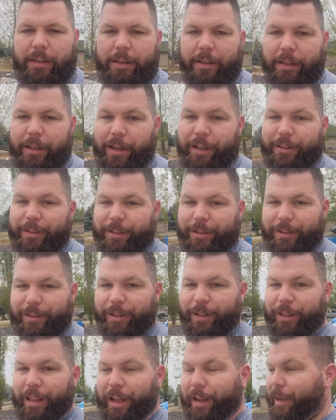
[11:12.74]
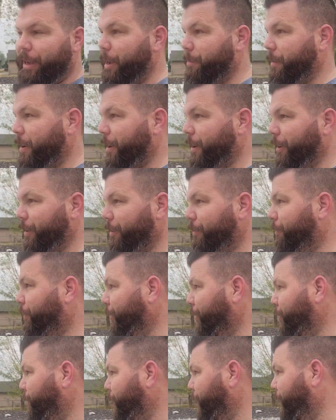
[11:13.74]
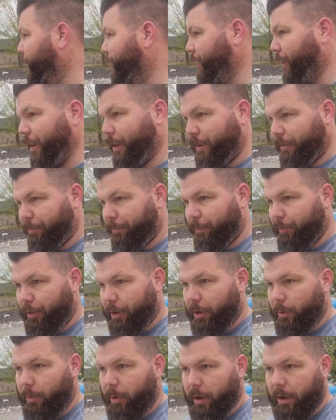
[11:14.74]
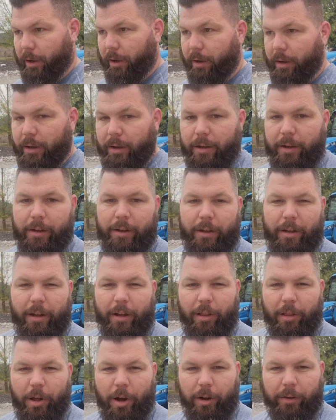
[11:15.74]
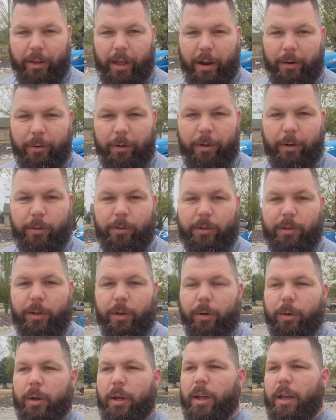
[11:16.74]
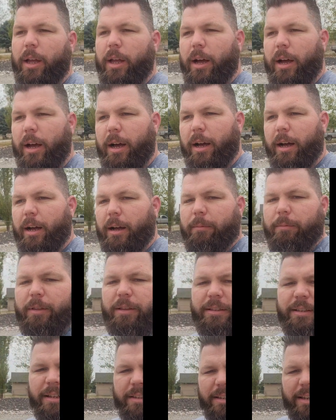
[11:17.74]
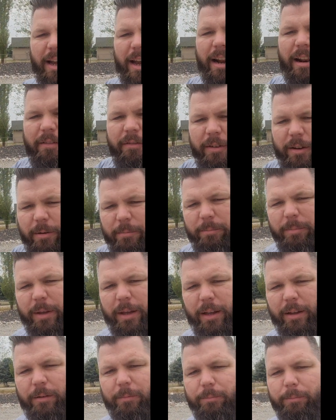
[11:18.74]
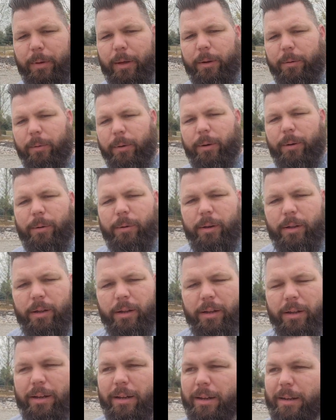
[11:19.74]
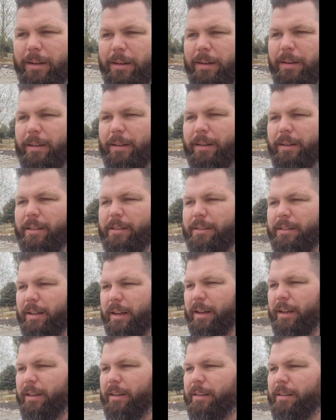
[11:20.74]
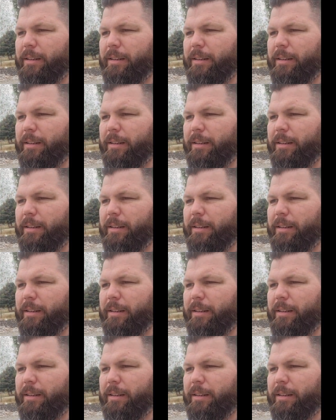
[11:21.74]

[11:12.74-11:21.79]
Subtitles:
it's like I come out here to film and it's like a freeway along that road. So this is kind of a big road. It's not